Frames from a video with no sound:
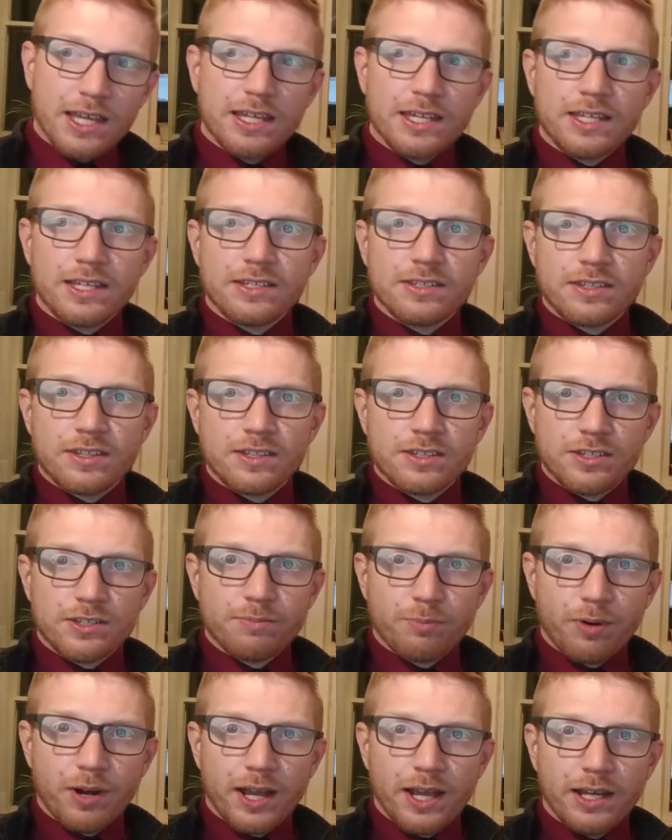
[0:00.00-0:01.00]
is the
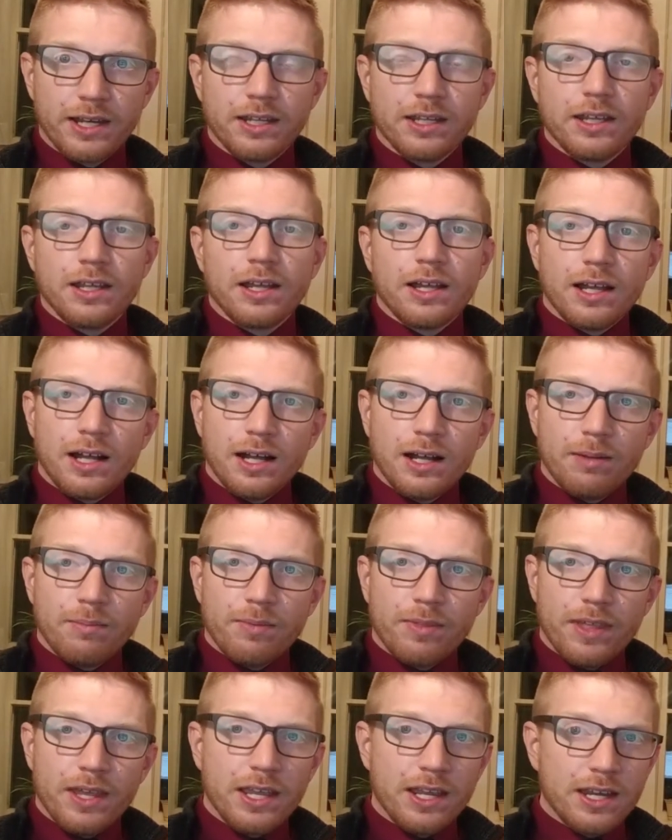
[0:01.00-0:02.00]
spread.
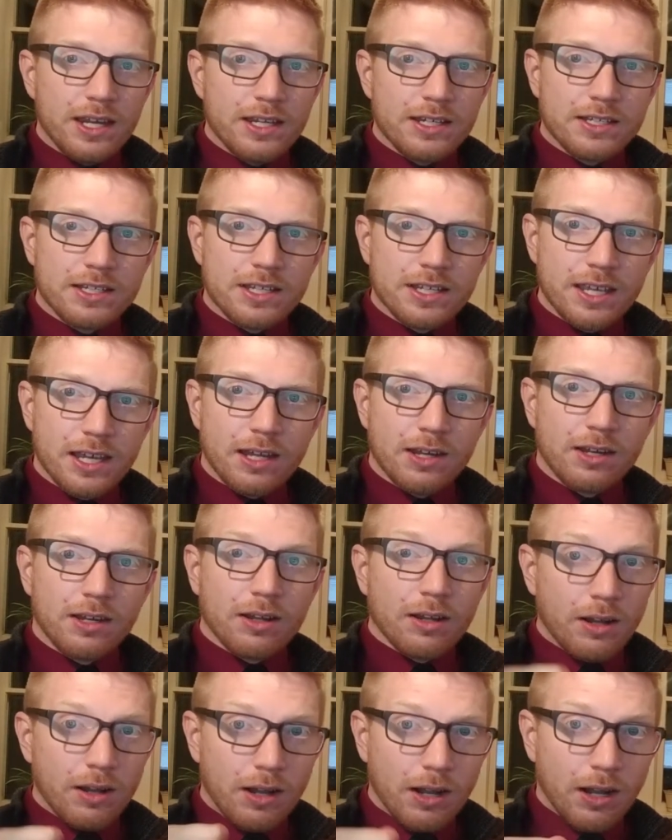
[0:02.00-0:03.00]
They need to get
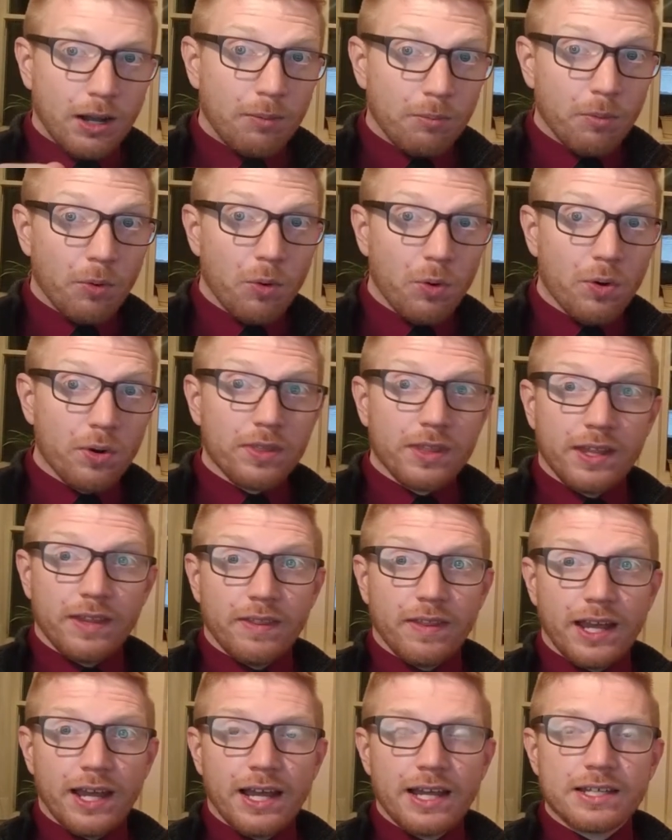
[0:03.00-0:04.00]
more than
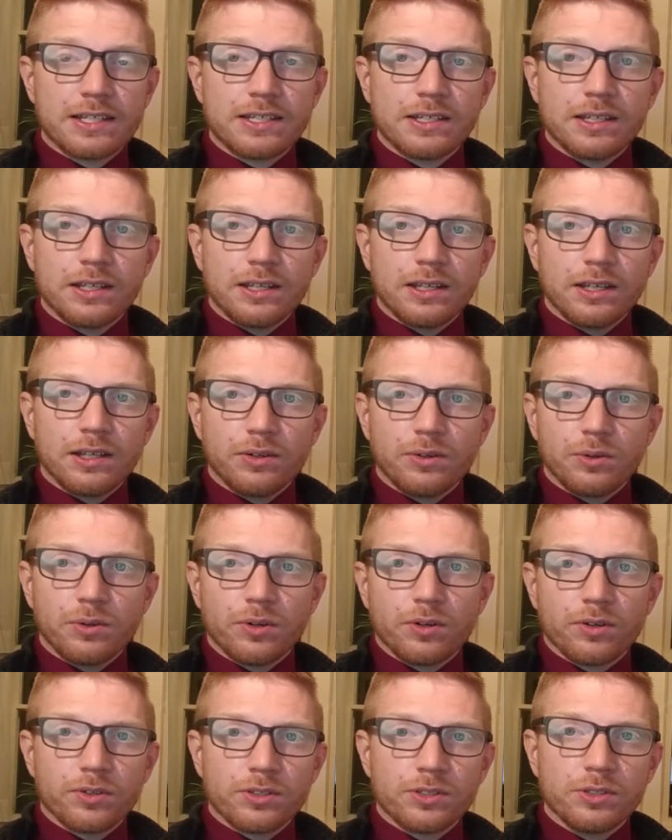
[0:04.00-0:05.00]
that in
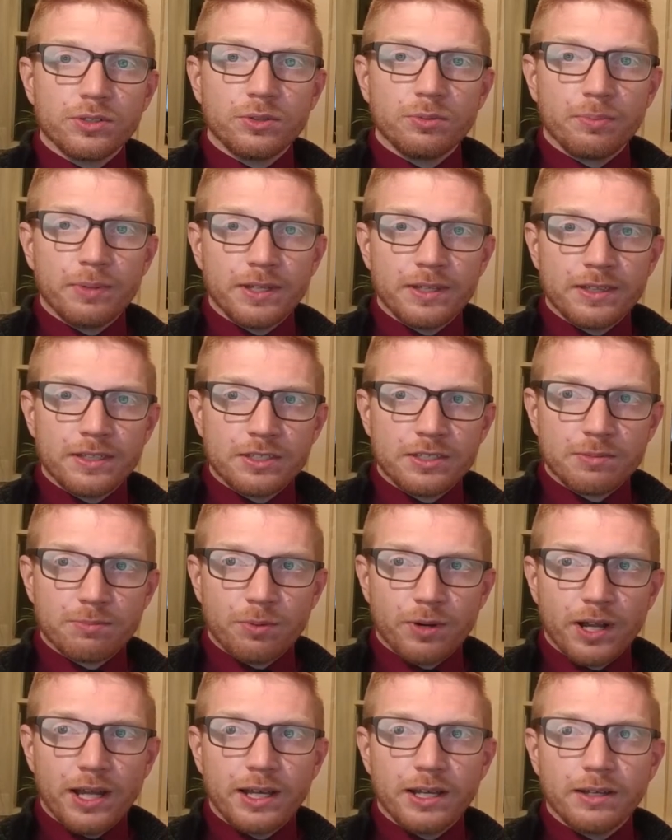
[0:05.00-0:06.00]
order to beat the
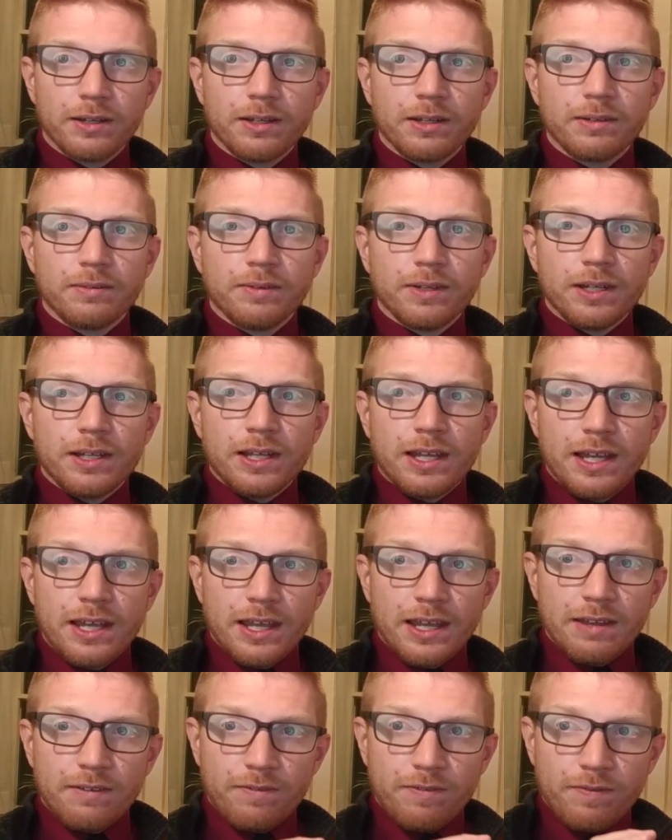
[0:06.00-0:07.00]
spread.
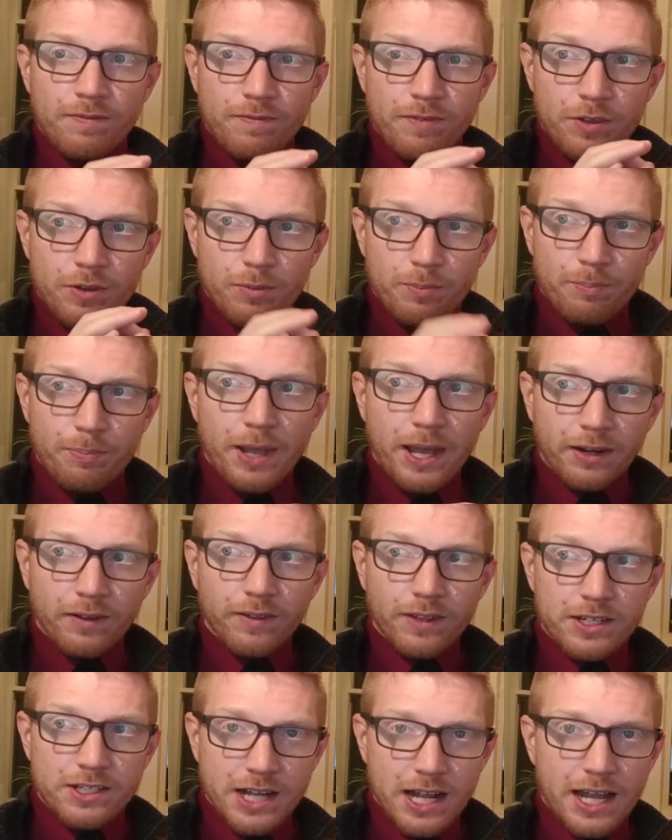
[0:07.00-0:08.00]
if you bet
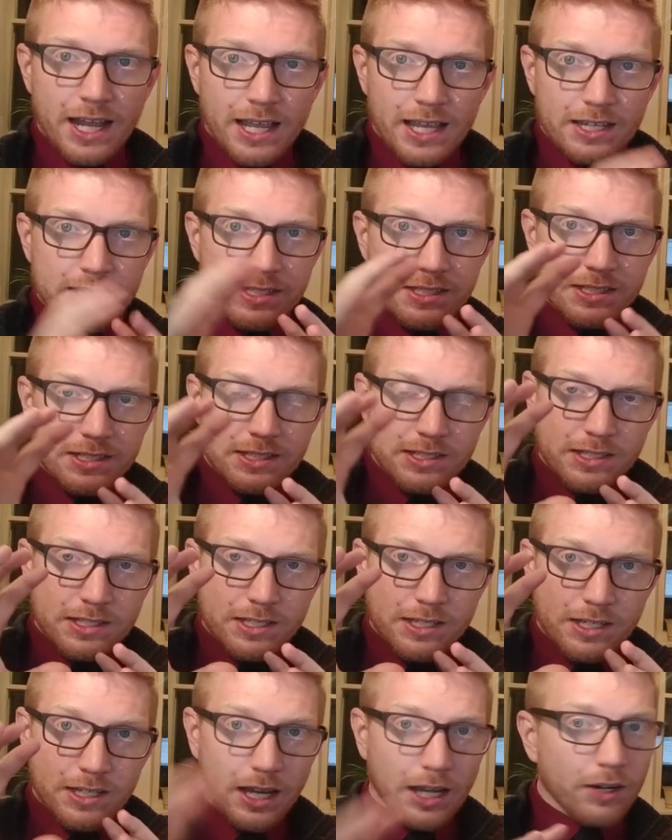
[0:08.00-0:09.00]
on the Giants
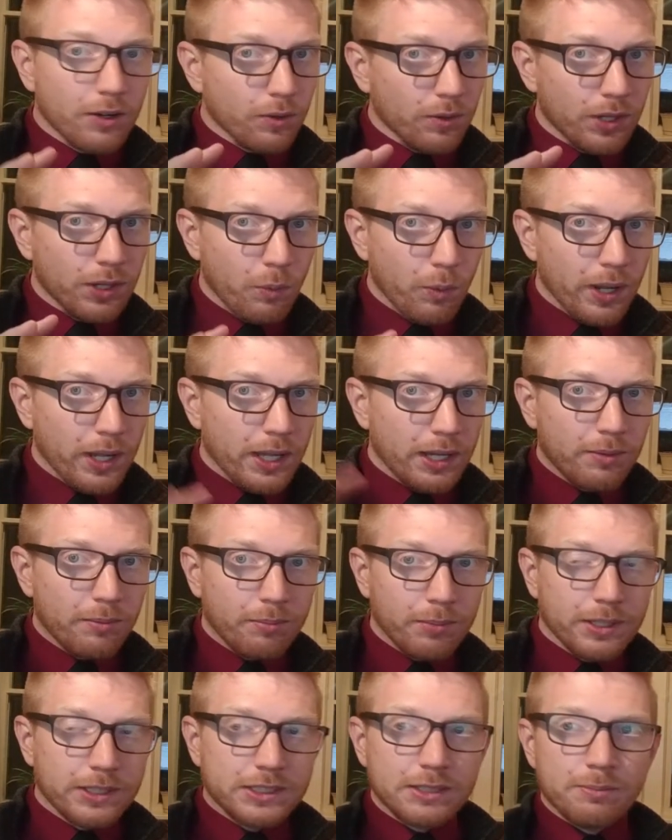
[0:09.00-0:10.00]
to not only win,
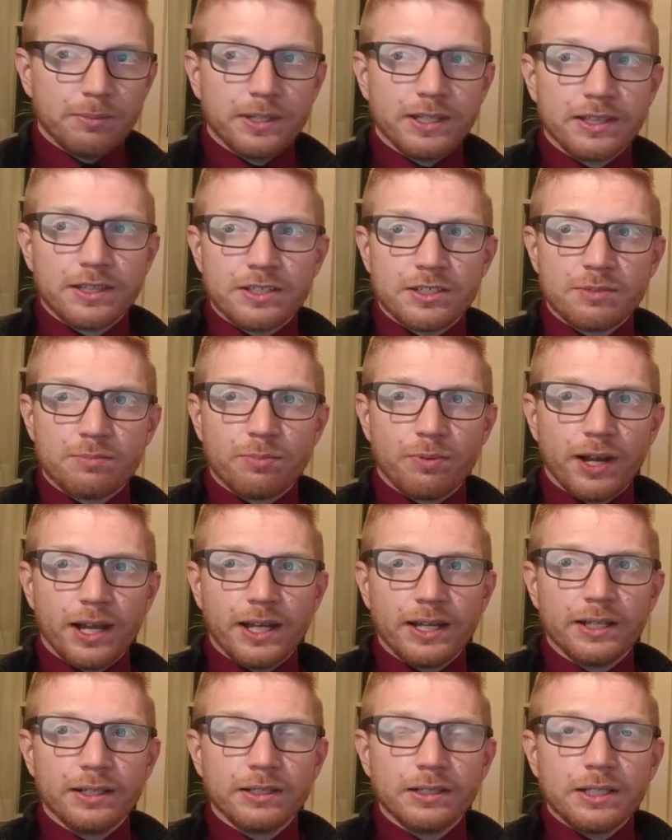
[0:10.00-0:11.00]
but to beat the
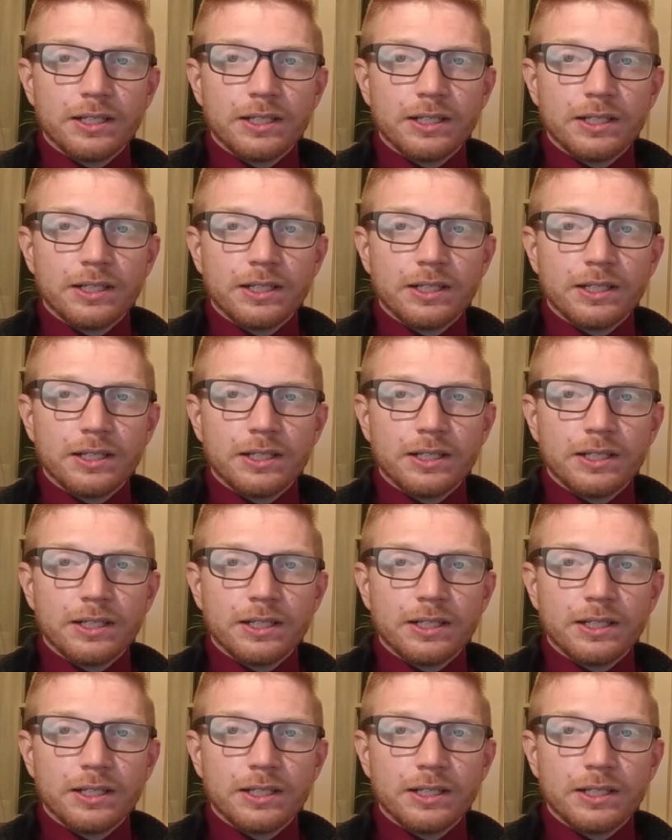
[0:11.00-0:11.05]
spread,